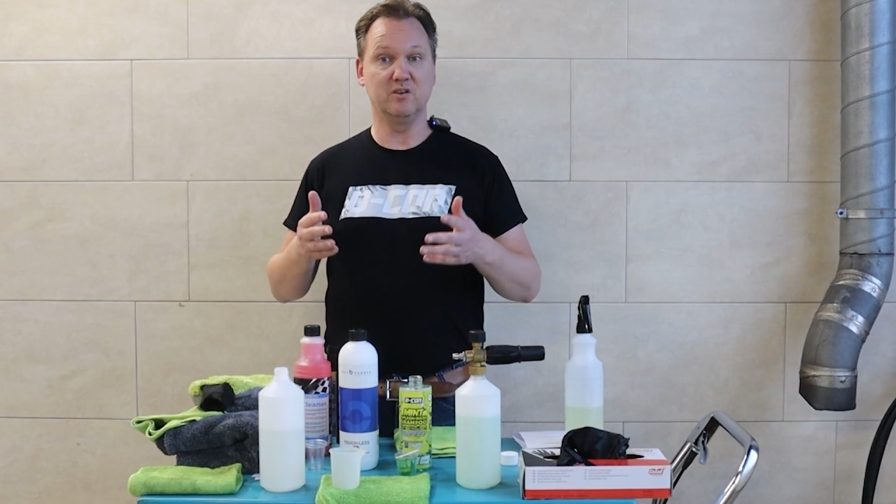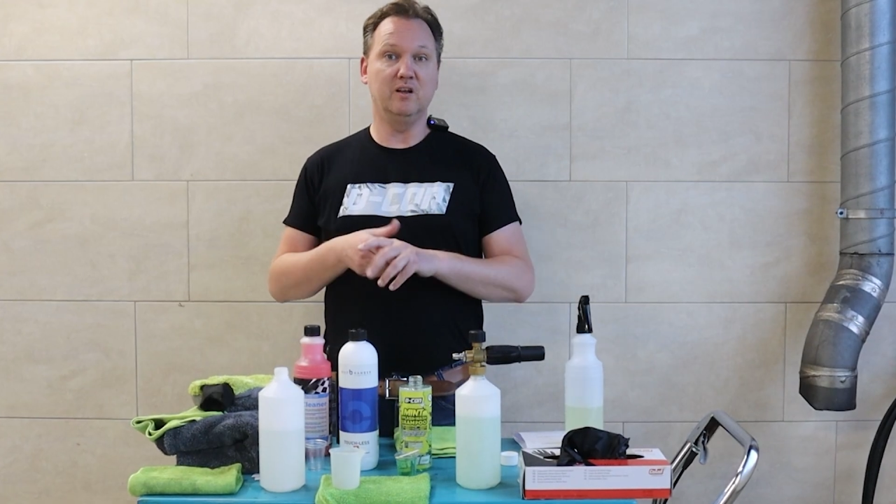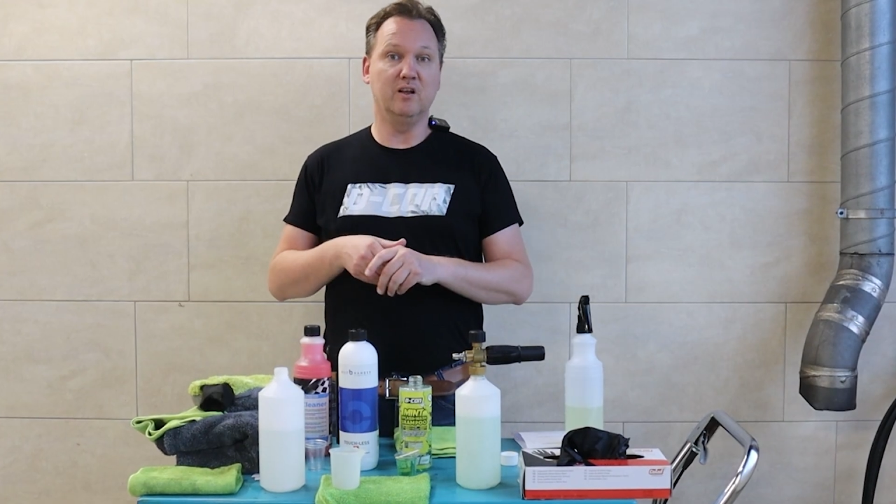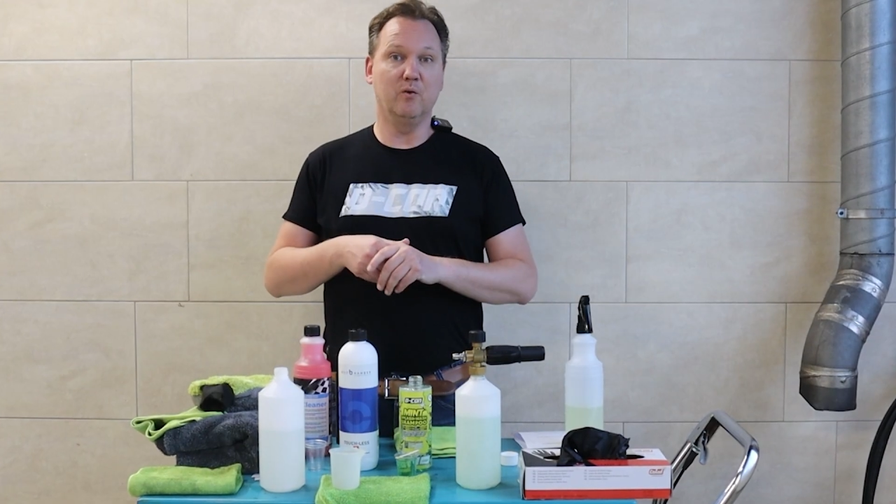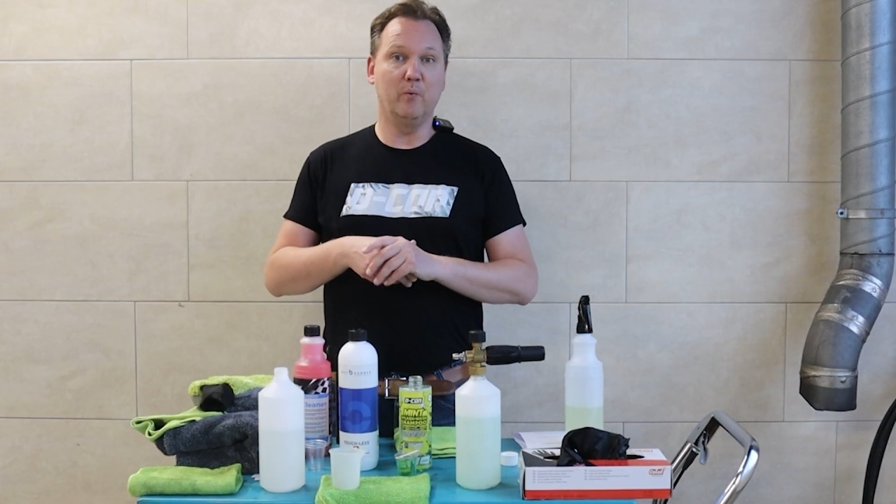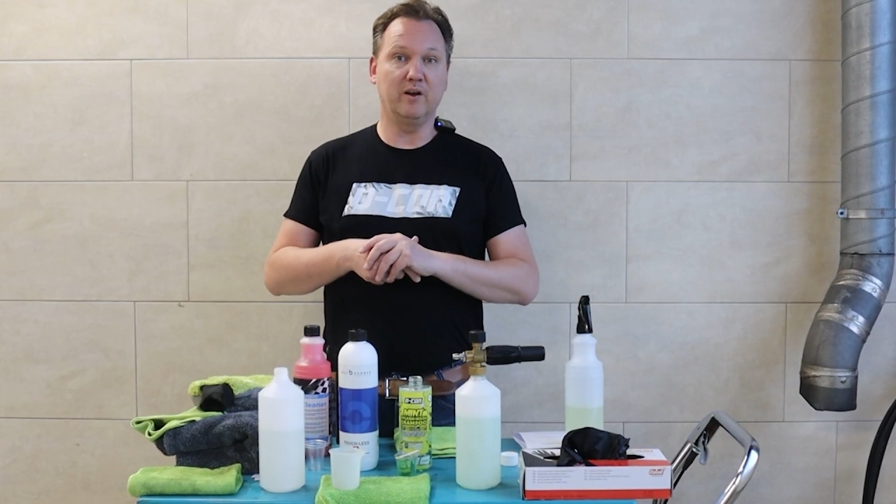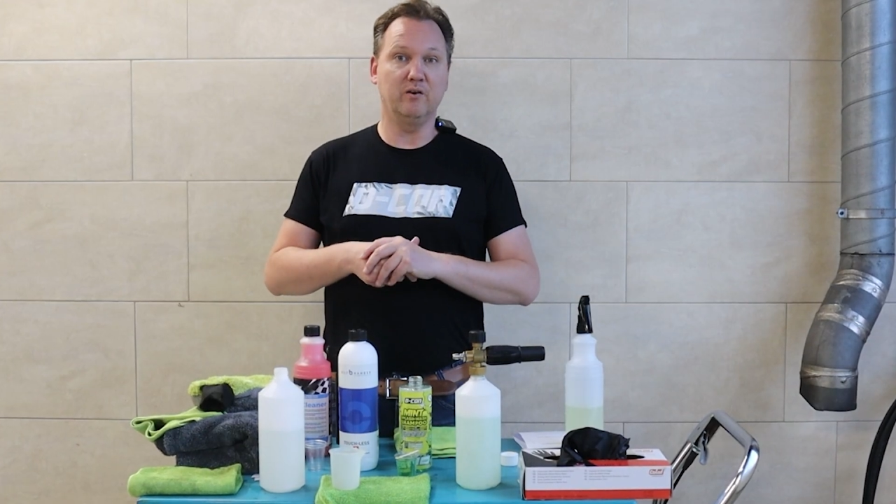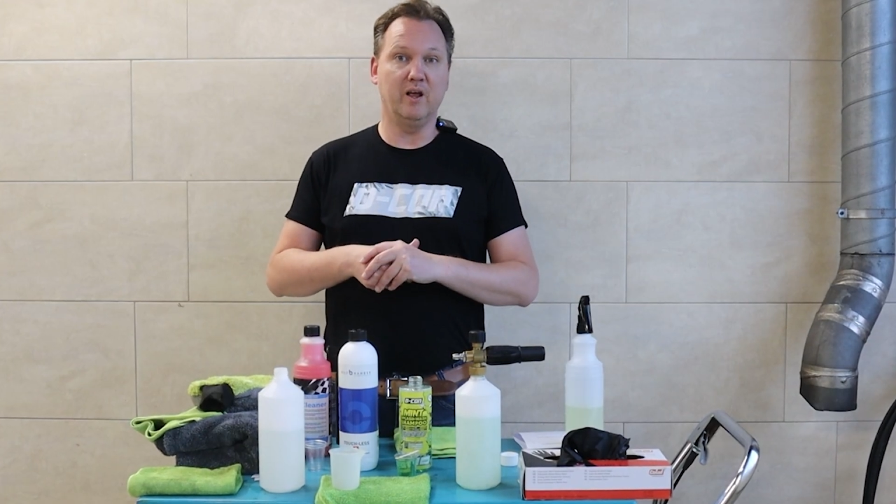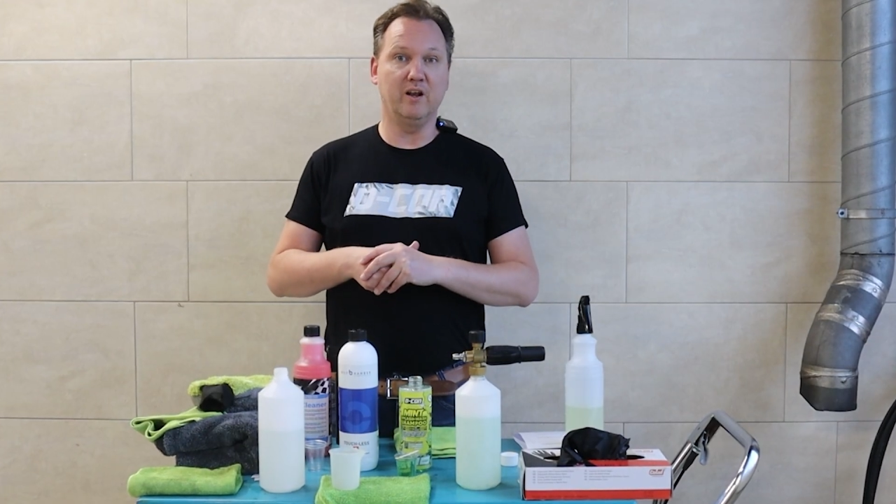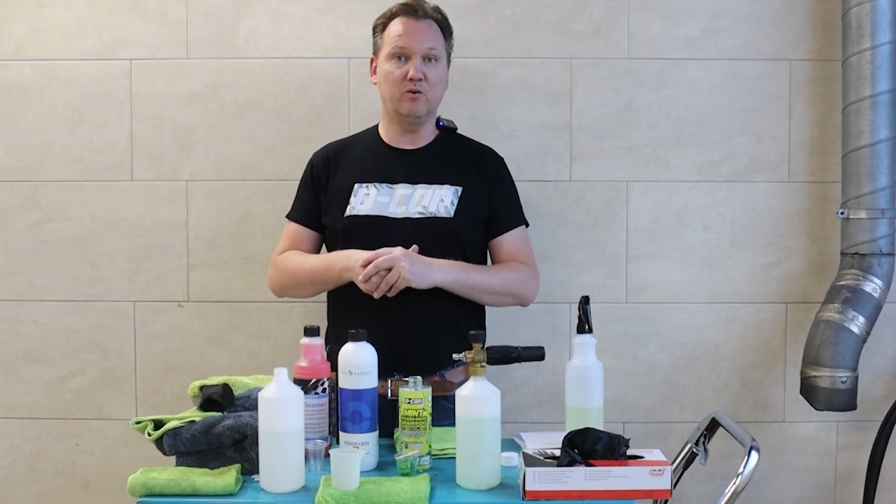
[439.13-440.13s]
in the
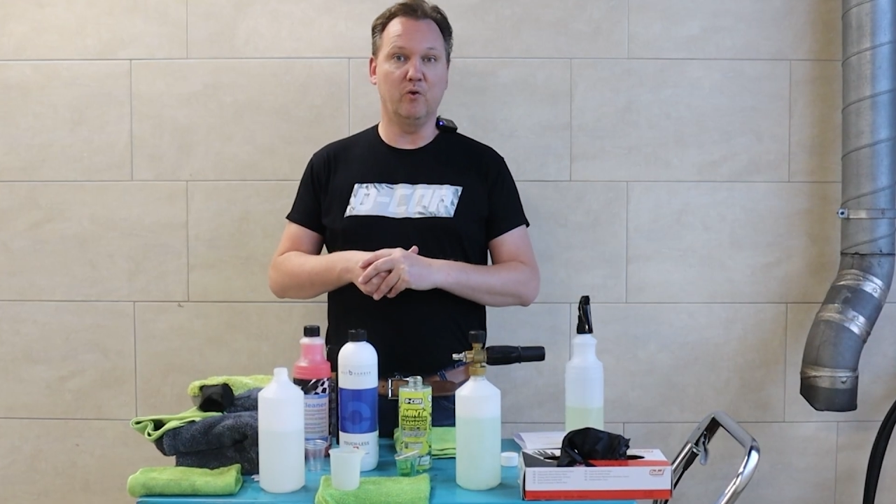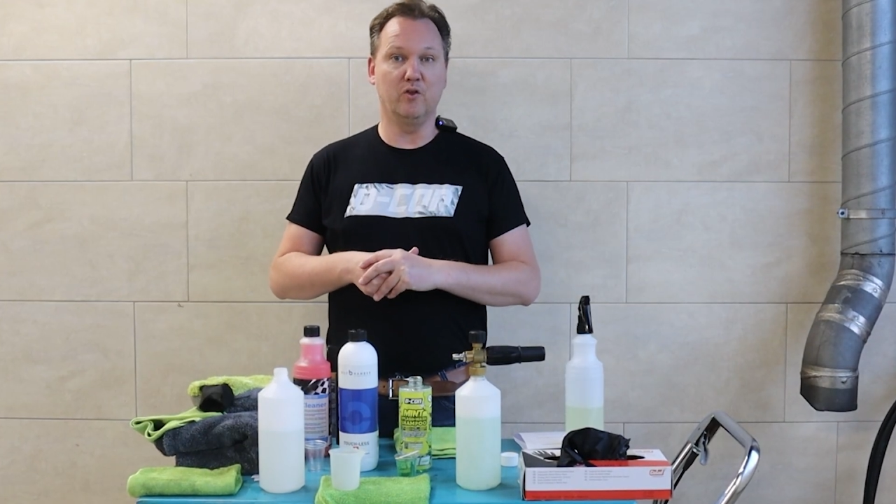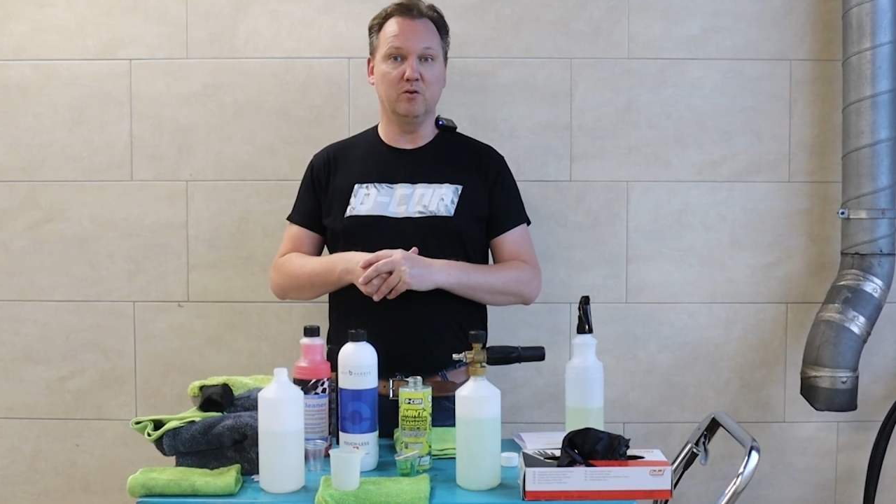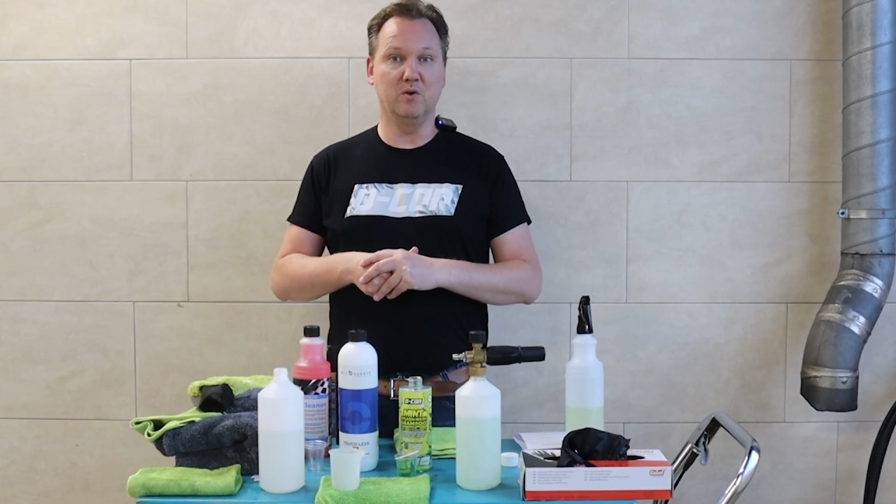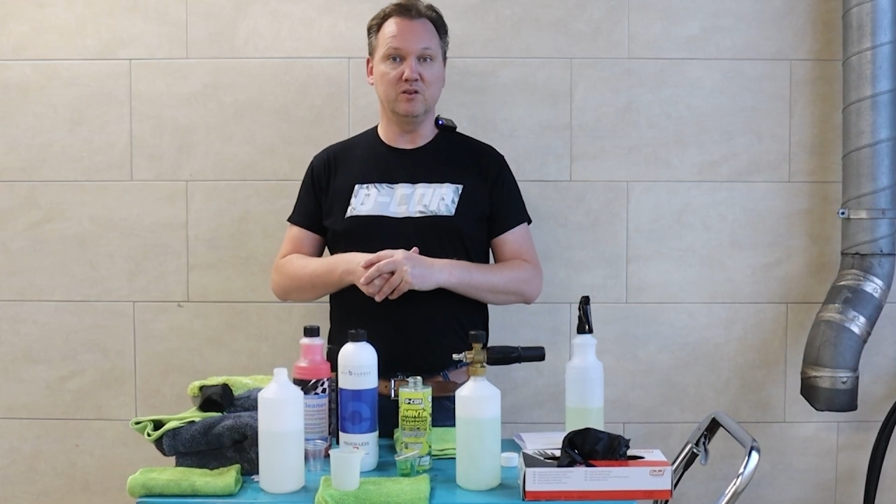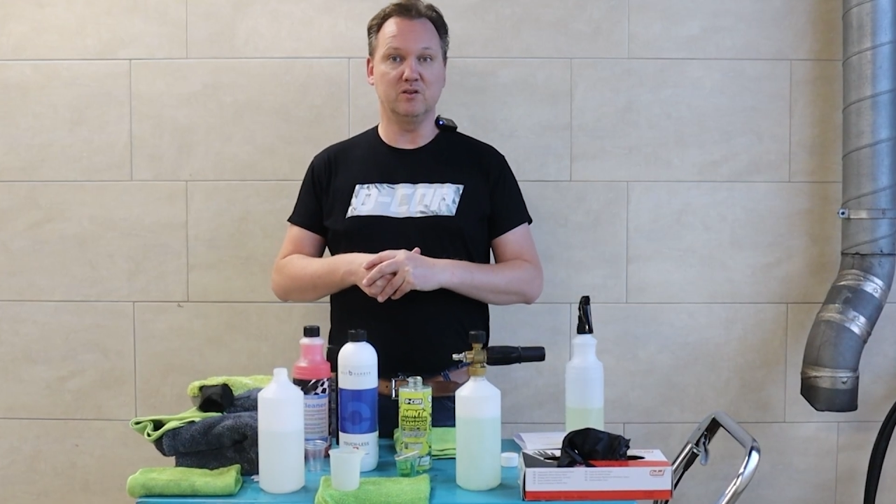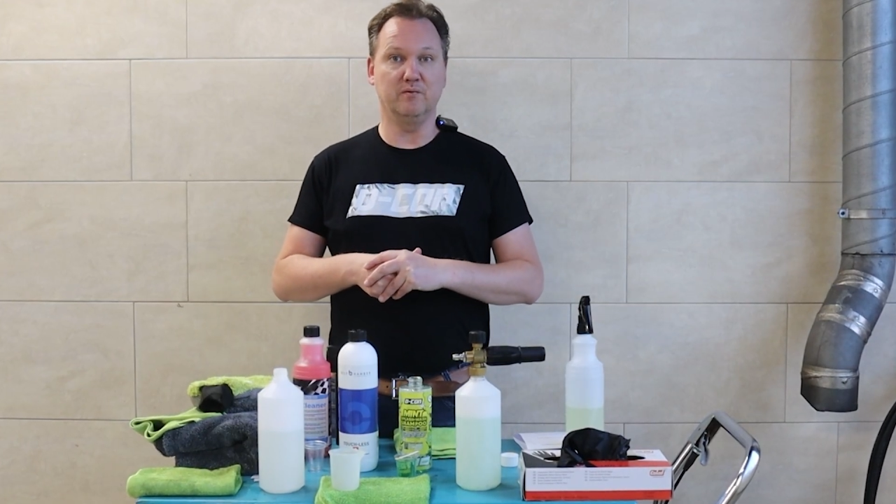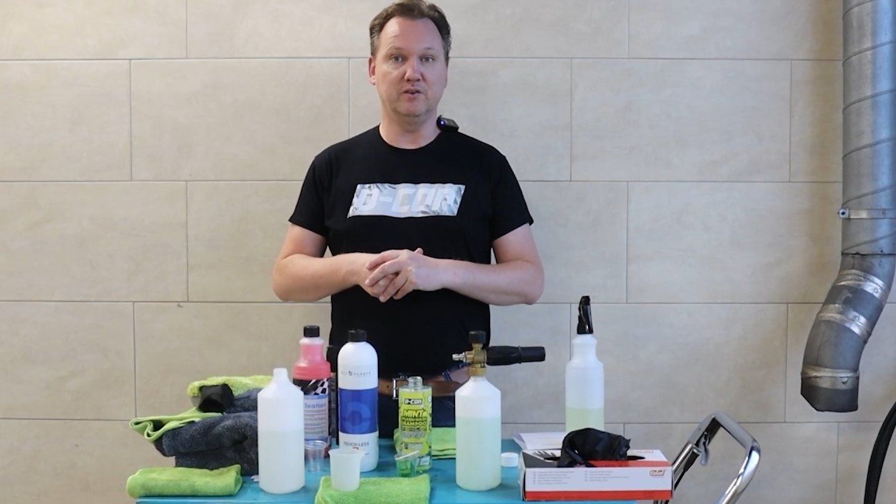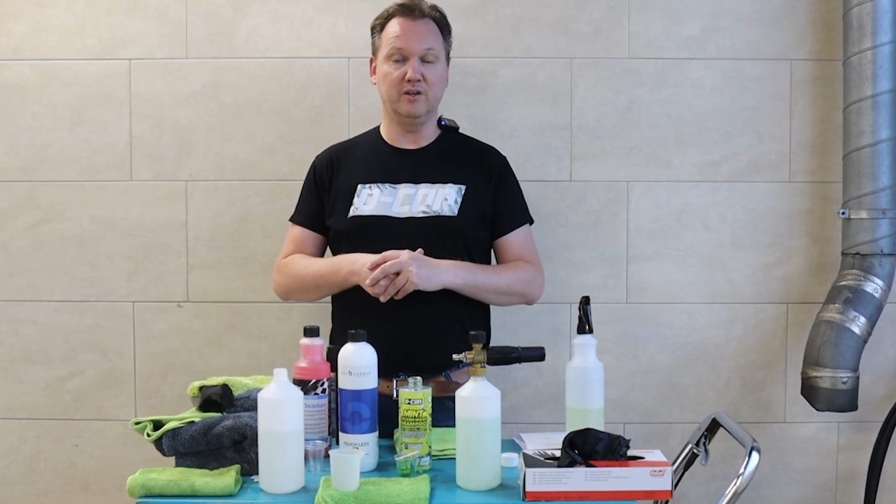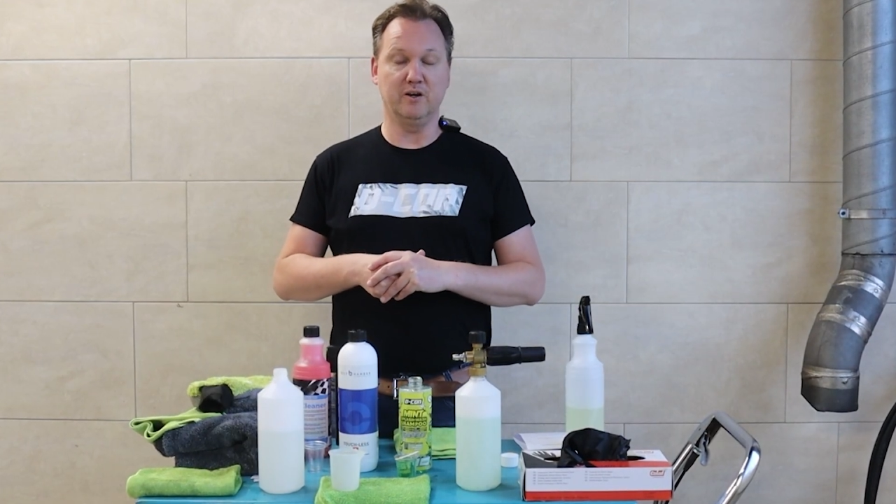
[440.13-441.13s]
wetter and colder months
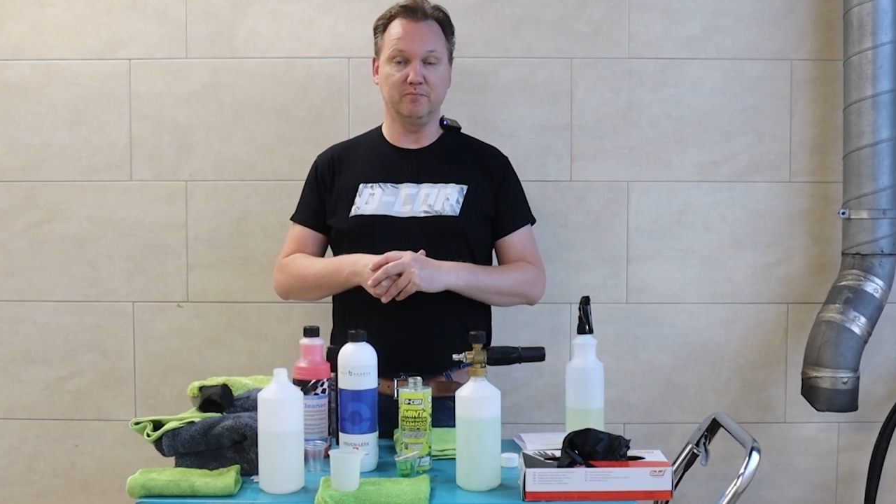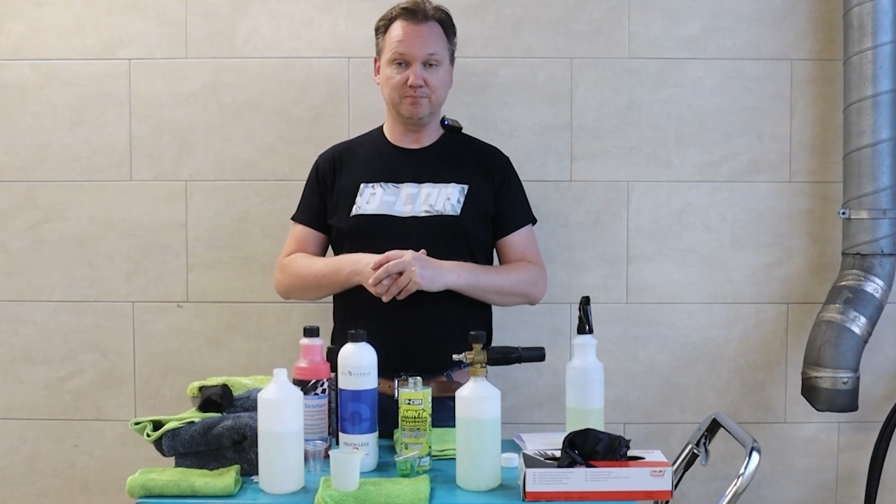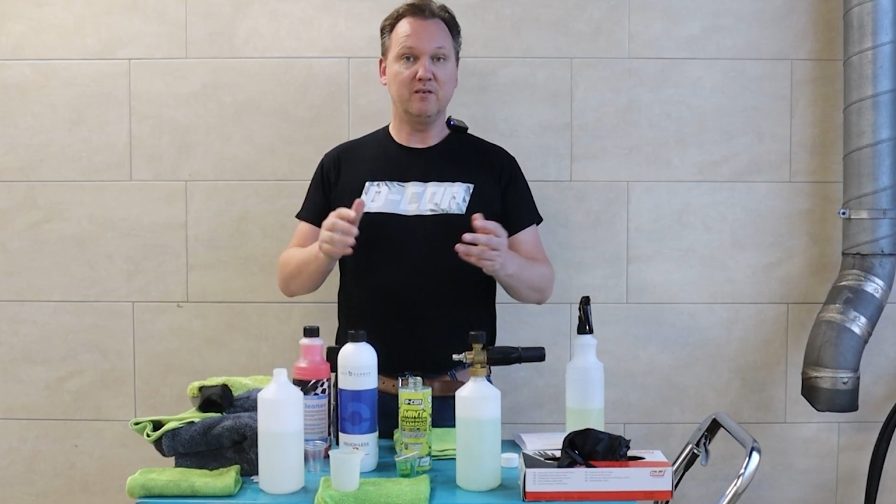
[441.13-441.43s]
of the year.